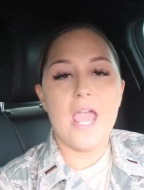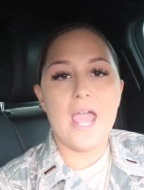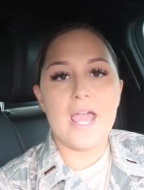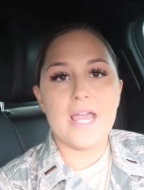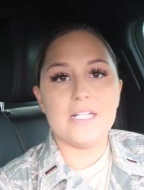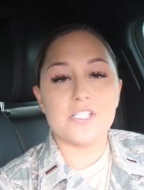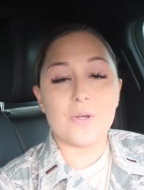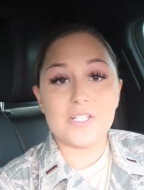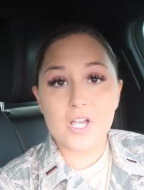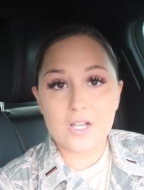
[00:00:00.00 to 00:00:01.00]
and
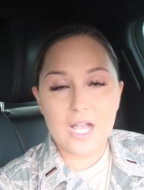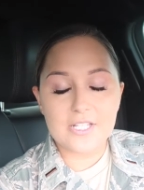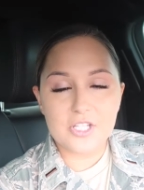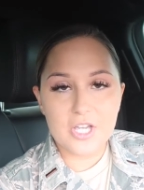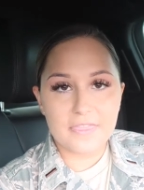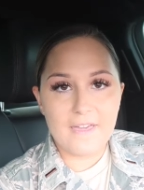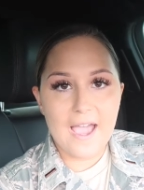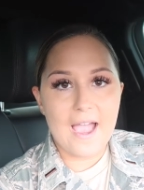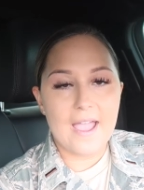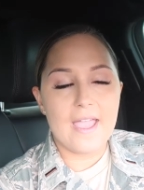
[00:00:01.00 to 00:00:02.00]
so I took
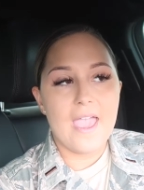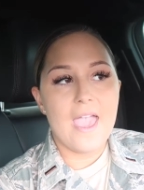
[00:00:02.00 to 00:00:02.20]
that,